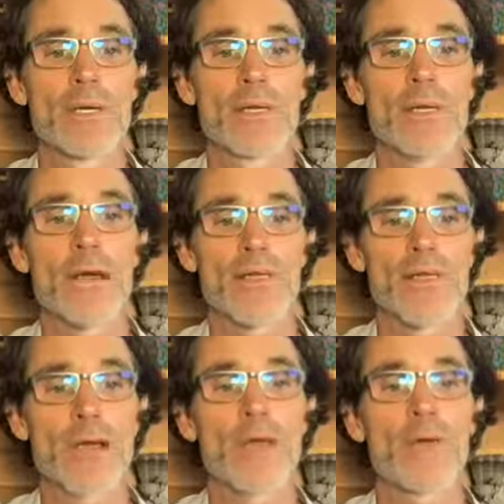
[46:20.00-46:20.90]
Right,
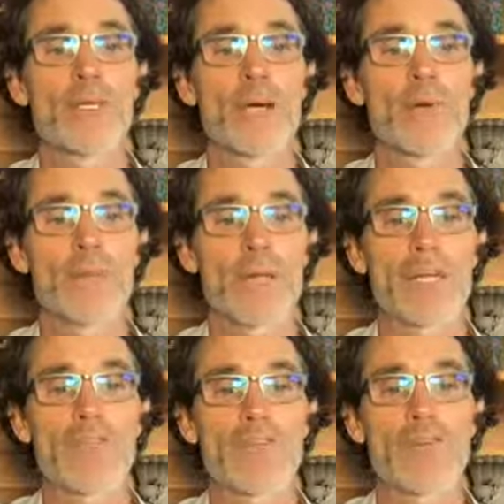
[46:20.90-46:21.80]
thyroid
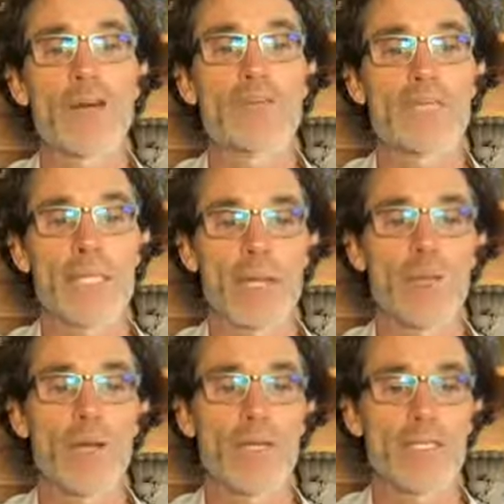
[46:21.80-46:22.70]
complex from Standard
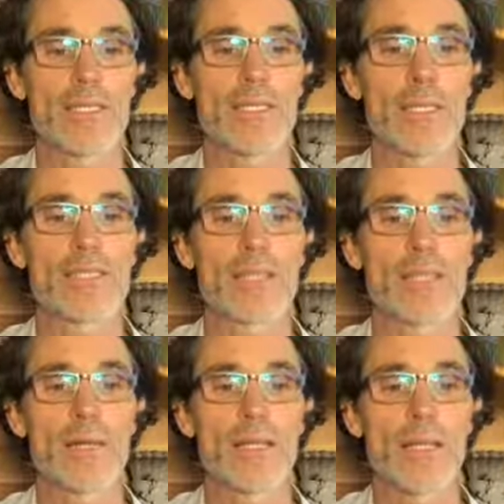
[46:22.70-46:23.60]
Process. I
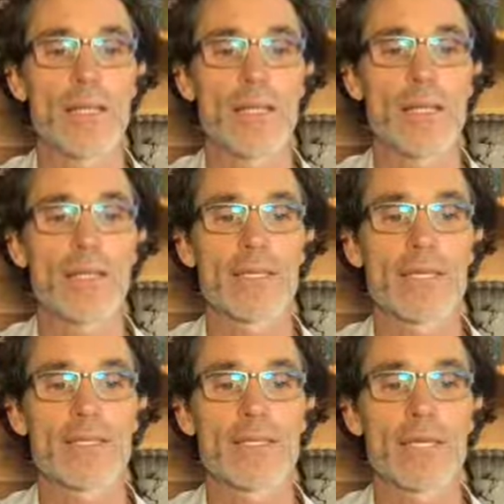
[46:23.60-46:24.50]
think
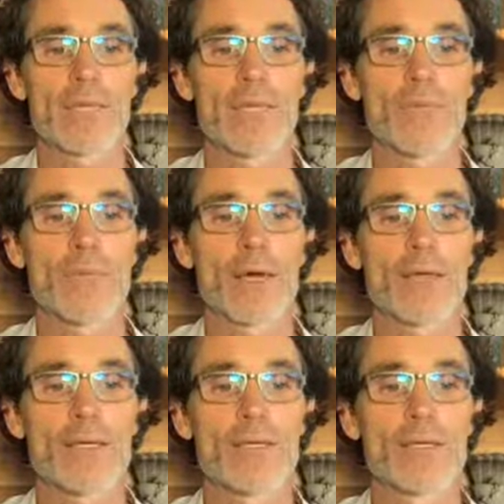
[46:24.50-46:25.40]
that's an excellent
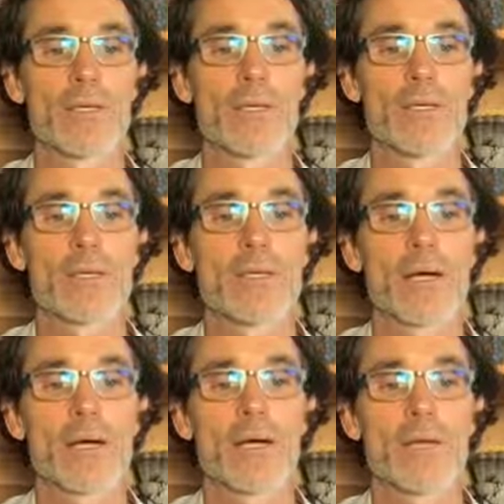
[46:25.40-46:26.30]

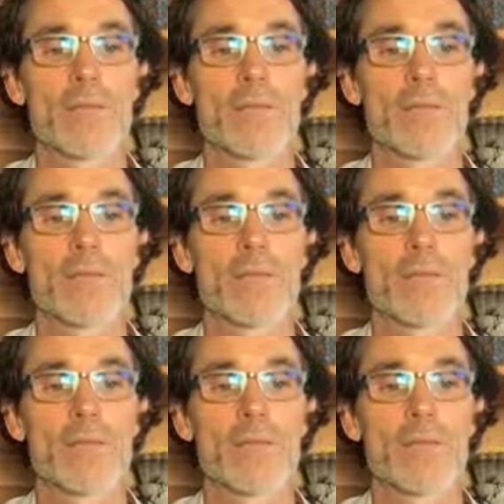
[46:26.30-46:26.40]
product.